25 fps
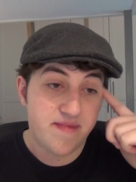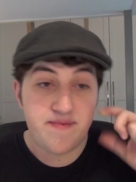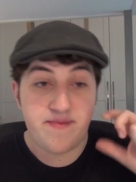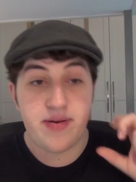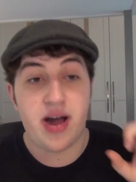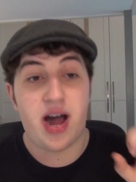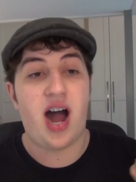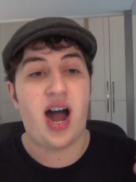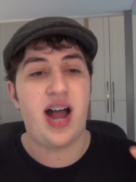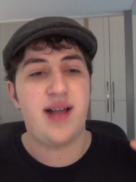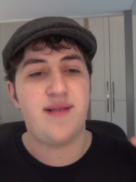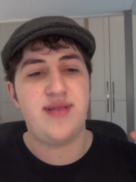
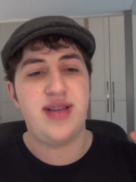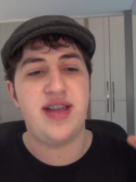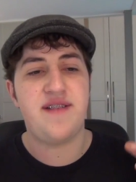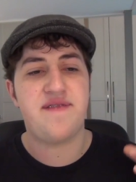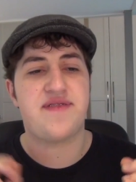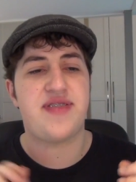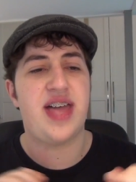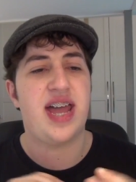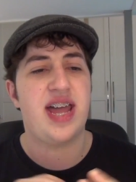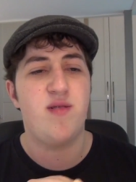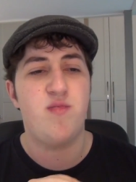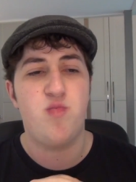but I,
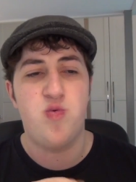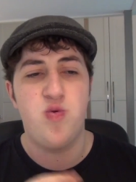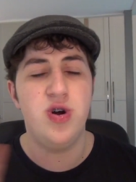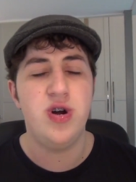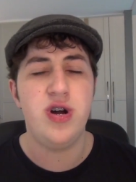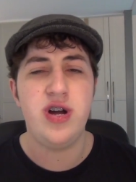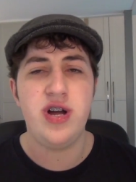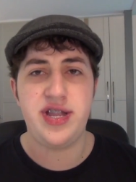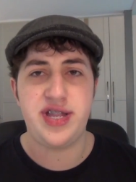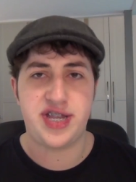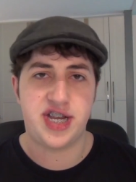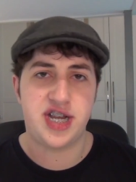if they
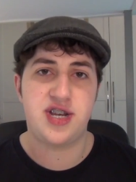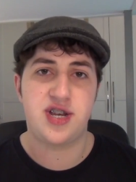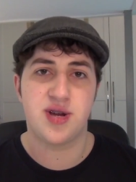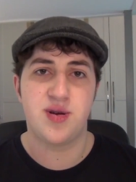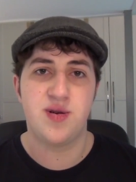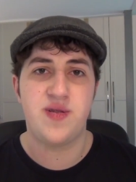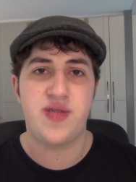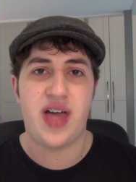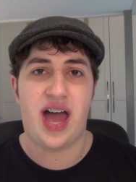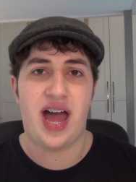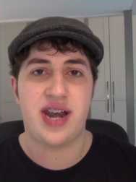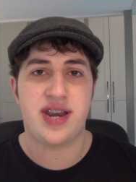were to
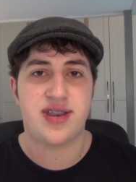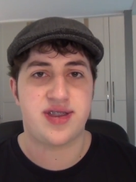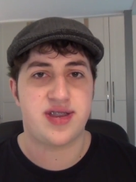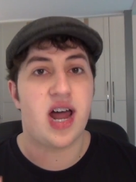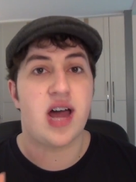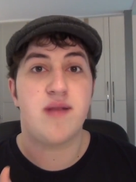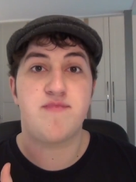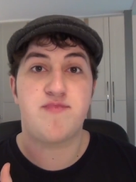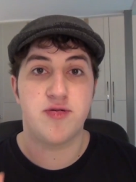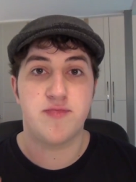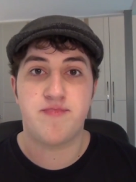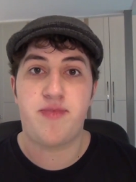do that,
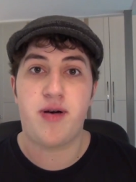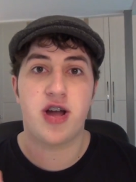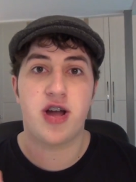like put